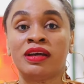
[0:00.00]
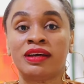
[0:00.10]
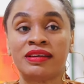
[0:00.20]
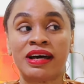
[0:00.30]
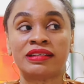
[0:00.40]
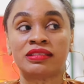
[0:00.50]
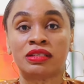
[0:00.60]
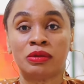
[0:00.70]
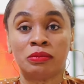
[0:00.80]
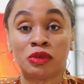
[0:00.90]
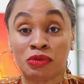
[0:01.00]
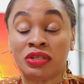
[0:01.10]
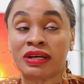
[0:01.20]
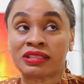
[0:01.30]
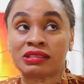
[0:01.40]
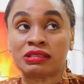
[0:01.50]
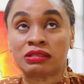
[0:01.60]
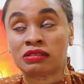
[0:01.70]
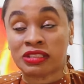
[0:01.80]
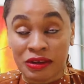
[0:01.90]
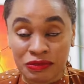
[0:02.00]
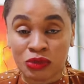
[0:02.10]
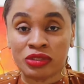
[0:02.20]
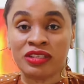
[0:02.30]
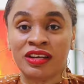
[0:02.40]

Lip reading: That's three, that's seven.